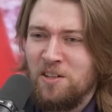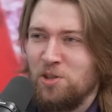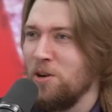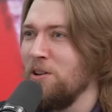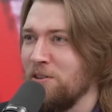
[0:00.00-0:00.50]

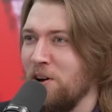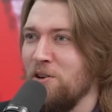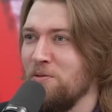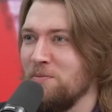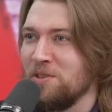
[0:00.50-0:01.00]
Sherlock
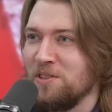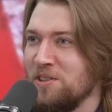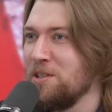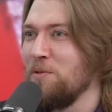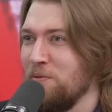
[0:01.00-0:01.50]
Holmes and
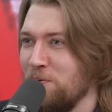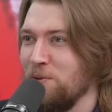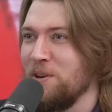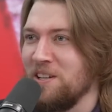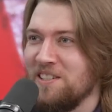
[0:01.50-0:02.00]
Sigmund
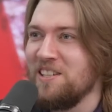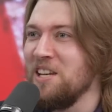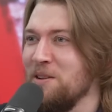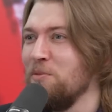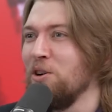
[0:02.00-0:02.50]
Freud
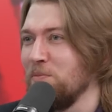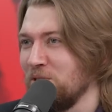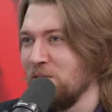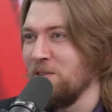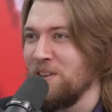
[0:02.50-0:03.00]
team up
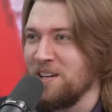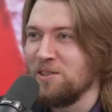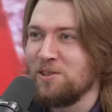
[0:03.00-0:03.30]
so that they can